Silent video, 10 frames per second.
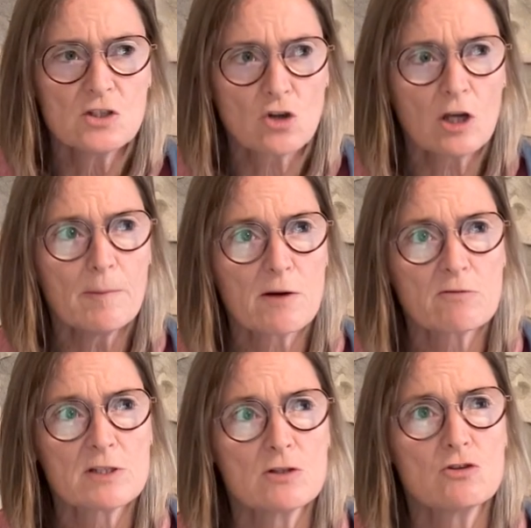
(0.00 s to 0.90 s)
talking about
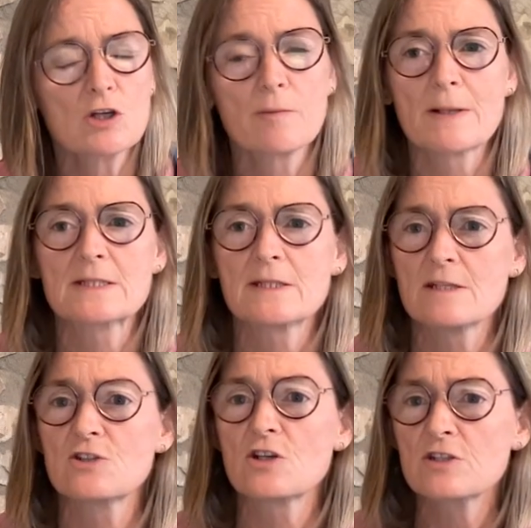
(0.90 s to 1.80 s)
resolution capacity
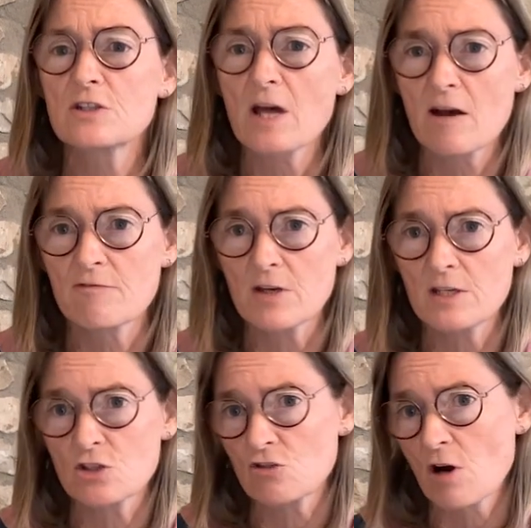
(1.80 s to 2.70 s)
that doesn't have
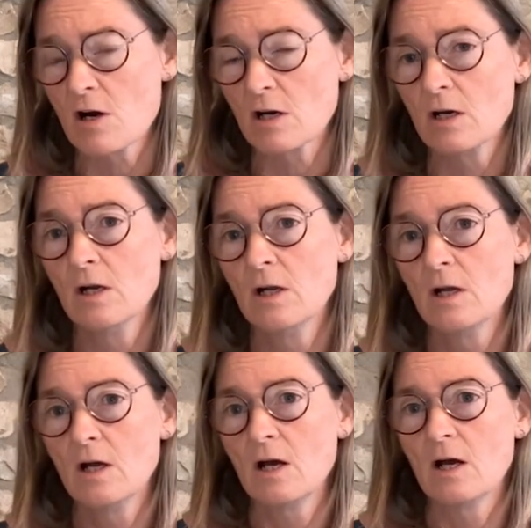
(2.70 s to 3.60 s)
a strong
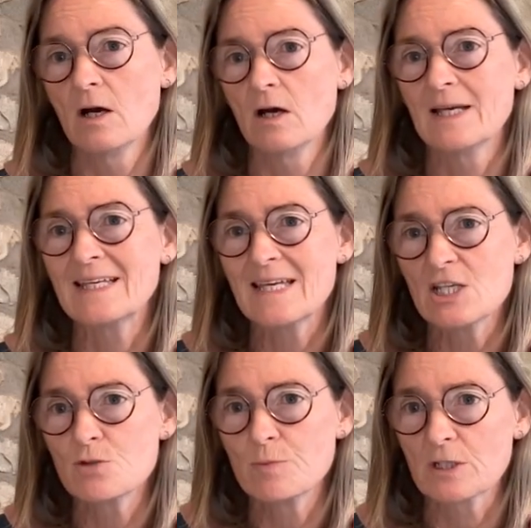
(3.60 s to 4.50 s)

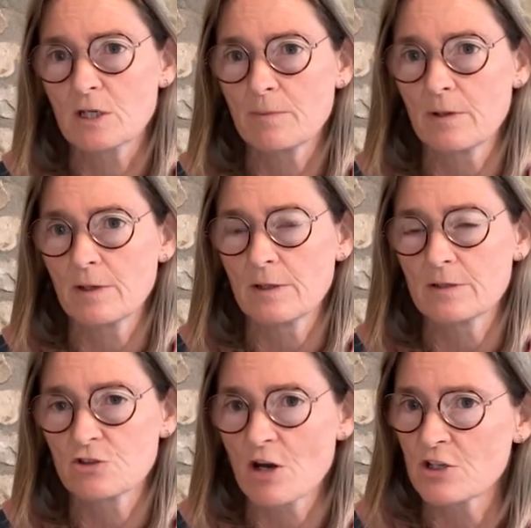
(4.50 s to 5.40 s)
engagement
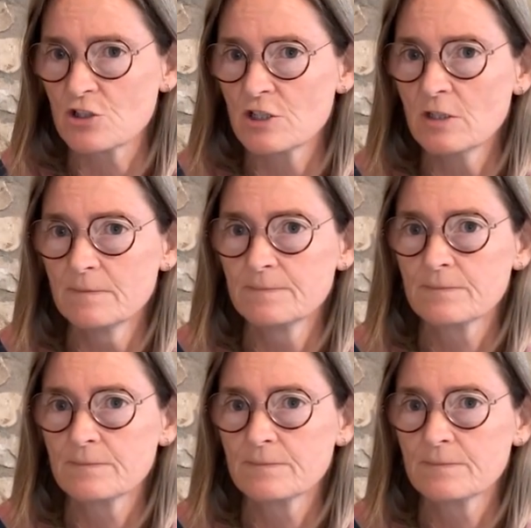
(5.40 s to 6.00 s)
strategy